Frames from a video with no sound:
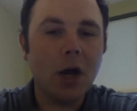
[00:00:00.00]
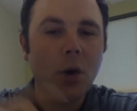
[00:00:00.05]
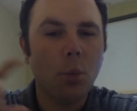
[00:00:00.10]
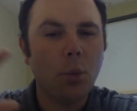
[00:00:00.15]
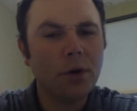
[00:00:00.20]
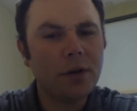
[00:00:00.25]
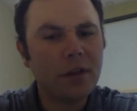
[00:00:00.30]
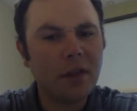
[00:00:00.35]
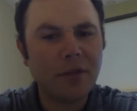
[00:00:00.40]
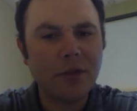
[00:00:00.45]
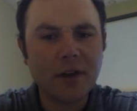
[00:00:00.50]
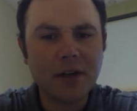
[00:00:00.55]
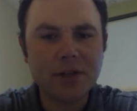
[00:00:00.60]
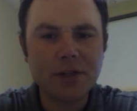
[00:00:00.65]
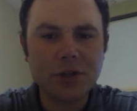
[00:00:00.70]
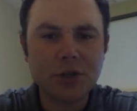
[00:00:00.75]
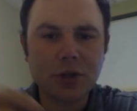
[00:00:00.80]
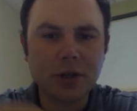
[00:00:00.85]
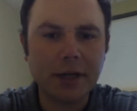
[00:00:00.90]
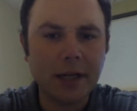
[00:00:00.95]
One of the things
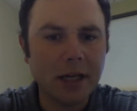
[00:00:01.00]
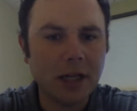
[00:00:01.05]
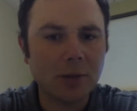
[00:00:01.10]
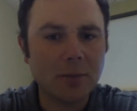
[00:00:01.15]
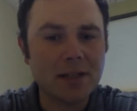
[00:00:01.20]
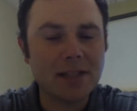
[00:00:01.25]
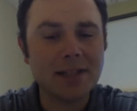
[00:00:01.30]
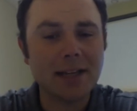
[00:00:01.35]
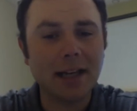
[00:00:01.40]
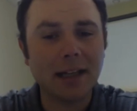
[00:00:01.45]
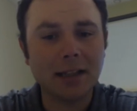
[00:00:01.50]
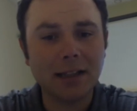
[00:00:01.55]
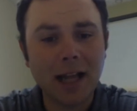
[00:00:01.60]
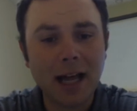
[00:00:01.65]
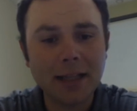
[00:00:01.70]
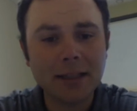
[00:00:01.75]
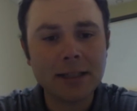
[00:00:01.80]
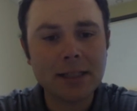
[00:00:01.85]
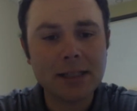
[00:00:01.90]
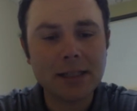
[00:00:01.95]
that you're going to hear me say a
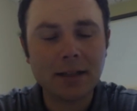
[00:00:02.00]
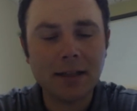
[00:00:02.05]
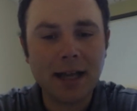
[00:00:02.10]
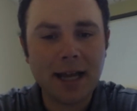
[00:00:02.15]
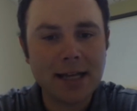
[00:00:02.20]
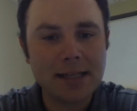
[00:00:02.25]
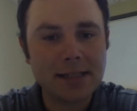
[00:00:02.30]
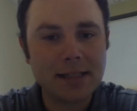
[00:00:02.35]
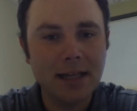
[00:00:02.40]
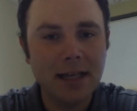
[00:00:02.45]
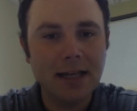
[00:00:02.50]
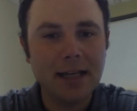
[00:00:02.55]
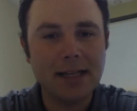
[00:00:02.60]
lot in this class